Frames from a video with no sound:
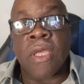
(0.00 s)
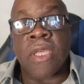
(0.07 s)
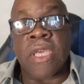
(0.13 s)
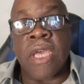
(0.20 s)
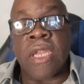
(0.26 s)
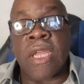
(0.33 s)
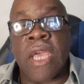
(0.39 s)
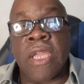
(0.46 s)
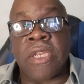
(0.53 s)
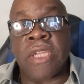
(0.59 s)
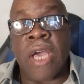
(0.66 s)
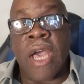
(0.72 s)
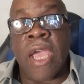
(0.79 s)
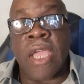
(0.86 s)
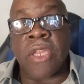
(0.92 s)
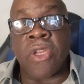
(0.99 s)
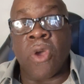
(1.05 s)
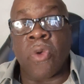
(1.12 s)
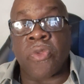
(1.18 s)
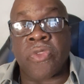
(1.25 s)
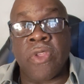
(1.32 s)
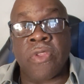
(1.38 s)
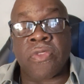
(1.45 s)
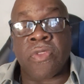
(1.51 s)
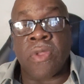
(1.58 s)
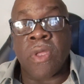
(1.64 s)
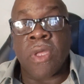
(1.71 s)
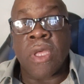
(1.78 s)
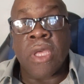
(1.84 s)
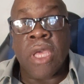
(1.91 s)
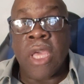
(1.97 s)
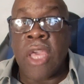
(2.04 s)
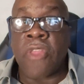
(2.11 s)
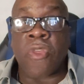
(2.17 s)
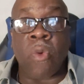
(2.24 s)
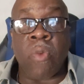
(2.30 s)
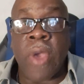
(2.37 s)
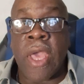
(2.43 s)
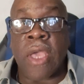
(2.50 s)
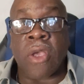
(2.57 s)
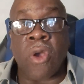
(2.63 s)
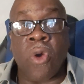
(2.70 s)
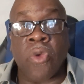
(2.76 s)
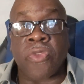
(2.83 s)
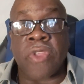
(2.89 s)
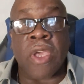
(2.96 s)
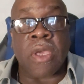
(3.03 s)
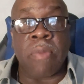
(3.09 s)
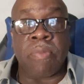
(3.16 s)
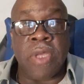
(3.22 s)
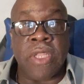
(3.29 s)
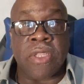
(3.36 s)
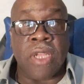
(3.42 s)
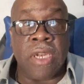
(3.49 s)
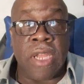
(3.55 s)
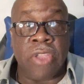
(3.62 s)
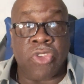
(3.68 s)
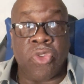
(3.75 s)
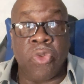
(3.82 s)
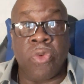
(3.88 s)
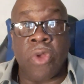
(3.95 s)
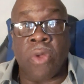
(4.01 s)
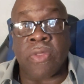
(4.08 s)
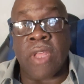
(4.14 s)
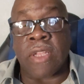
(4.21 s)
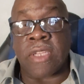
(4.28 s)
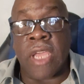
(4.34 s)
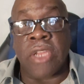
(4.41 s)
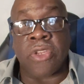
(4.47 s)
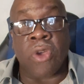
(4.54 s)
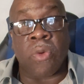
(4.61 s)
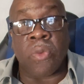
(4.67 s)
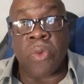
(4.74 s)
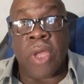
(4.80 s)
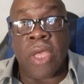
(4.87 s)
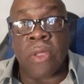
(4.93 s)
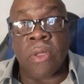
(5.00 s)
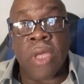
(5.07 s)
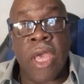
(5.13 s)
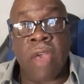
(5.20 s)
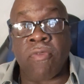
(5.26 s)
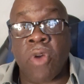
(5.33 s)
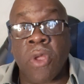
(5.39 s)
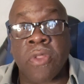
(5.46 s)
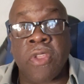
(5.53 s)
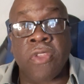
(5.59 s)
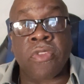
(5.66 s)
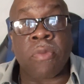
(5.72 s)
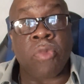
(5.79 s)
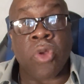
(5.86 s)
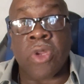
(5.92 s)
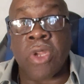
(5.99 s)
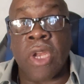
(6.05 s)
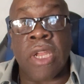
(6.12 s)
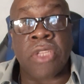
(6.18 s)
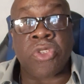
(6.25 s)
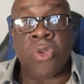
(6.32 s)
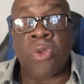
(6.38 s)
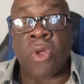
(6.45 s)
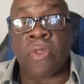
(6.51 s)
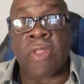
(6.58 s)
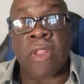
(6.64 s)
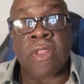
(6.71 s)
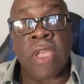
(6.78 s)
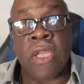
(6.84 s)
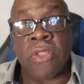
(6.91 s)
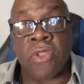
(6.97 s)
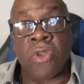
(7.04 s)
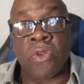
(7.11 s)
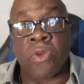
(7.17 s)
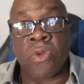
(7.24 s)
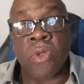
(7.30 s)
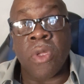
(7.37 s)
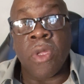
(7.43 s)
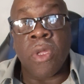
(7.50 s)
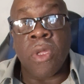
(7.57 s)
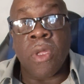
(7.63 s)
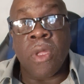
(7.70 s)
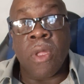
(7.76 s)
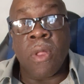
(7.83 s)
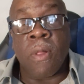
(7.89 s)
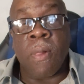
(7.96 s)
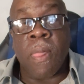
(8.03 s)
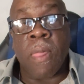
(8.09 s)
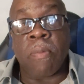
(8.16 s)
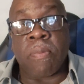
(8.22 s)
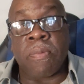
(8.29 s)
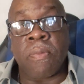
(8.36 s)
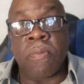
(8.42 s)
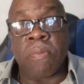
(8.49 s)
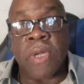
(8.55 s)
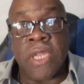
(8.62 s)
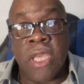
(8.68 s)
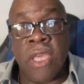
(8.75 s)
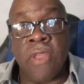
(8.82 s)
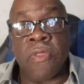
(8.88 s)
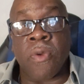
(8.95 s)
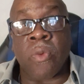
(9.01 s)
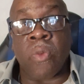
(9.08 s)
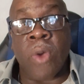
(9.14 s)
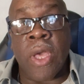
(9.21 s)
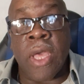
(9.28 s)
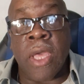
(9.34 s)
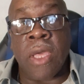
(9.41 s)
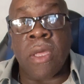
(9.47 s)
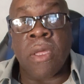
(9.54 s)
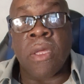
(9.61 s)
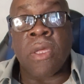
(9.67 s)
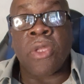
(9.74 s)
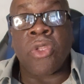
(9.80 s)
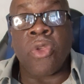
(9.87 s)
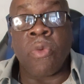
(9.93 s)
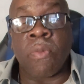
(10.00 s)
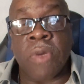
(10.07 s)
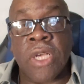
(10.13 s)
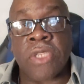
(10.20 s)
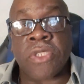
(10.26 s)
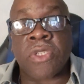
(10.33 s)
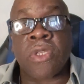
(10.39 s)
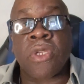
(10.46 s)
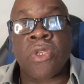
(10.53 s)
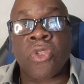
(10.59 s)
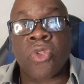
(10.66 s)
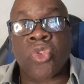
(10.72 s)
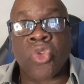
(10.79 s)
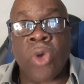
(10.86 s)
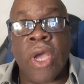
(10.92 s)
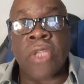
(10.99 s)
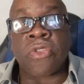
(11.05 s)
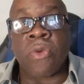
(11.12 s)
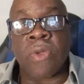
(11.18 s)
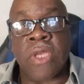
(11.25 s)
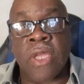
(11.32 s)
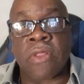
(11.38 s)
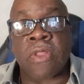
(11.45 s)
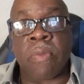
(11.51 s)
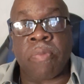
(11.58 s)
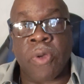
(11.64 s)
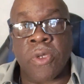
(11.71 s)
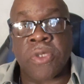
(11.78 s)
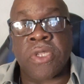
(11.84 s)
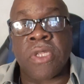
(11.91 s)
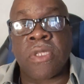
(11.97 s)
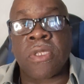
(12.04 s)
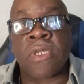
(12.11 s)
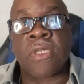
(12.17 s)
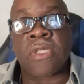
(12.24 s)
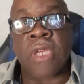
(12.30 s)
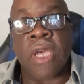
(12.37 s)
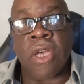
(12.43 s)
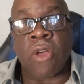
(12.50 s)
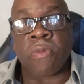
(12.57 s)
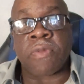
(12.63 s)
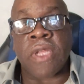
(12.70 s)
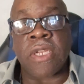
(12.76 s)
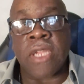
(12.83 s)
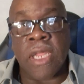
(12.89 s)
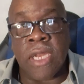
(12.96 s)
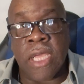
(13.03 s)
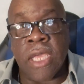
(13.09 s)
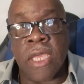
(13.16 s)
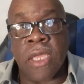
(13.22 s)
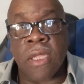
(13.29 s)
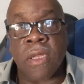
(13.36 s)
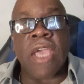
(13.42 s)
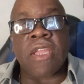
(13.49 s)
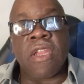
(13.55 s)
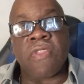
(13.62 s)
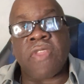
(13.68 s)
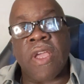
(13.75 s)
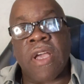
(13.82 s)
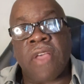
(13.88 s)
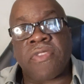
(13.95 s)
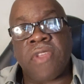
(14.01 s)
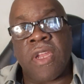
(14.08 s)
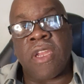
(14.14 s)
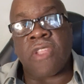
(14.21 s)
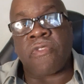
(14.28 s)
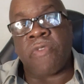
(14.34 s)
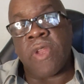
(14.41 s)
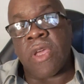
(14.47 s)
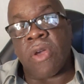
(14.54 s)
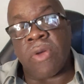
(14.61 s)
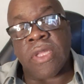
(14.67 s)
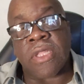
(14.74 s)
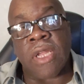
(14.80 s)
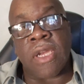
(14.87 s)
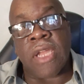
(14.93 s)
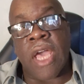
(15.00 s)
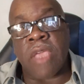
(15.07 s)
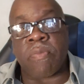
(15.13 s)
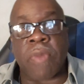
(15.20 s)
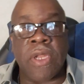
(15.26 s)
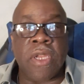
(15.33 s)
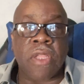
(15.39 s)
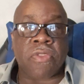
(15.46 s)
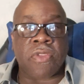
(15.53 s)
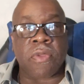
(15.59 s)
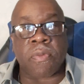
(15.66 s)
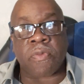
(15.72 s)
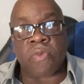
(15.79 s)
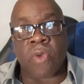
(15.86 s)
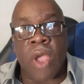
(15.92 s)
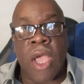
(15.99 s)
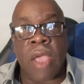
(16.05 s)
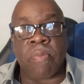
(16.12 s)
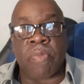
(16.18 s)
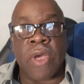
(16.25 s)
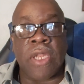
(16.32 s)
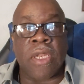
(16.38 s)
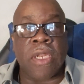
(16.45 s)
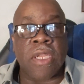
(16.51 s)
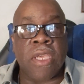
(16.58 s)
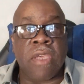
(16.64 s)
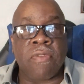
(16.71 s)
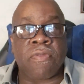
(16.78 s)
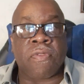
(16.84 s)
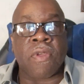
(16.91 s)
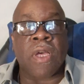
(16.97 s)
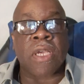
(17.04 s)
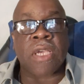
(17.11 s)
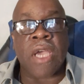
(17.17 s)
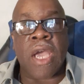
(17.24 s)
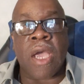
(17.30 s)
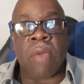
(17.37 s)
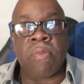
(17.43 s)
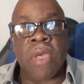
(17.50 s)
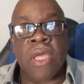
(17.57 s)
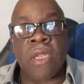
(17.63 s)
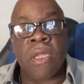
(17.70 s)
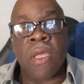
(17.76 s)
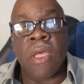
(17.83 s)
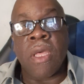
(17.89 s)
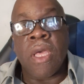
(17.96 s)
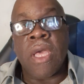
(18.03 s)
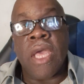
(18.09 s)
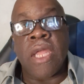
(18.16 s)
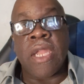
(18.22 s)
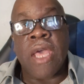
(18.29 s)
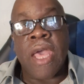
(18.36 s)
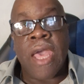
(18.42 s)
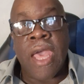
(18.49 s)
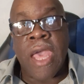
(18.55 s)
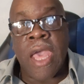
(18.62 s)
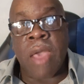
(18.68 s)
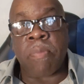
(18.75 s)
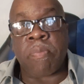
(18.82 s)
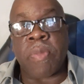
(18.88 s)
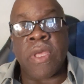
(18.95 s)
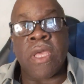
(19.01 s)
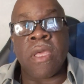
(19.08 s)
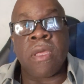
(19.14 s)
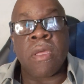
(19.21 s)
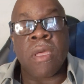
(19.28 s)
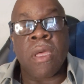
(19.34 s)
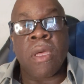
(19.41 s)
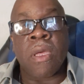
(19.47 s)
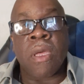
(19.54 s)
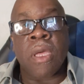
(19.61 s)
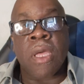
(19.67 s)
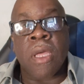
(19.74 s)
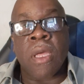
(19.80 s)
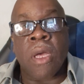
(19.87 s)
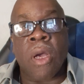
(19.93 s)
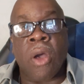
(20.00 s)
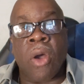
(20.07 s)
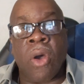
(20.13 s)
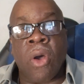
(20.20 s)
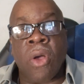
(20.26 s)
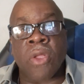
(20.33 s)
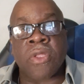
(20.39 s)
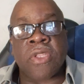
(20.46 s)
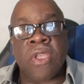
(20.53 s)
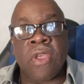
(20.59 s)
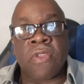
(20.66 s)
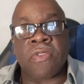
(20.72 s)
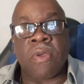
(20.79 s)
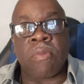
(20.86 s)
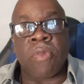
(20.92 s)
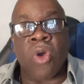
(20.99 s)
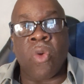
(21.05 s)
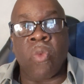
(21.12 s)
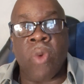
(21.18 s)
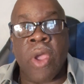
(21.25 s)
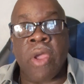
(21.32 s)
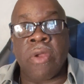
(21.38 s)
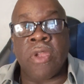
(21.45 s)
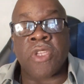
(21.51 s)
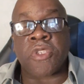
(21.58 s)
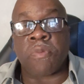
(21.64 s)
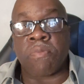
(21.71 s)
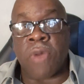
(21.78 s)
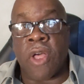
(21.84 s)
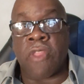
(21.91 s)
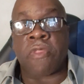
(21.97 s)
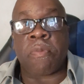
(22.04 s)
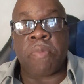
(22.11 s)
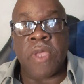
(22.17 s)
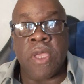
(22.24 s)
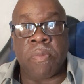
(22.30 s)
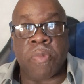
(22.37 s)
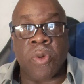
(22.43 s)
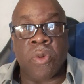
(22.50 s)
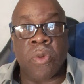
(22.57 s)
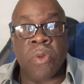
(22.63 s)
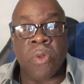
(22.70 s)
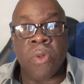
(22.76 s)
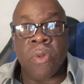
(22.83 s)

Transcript: Get a diagnosis. Either way it goes, it could be to let you know that they don't have autism or to let you know that they do. But either way, you must try to get the person the help that they need. If you like anything I said in this video, hit the like button, hit the subscribe button, leave a comment, and happy Autism Awareness Month, people.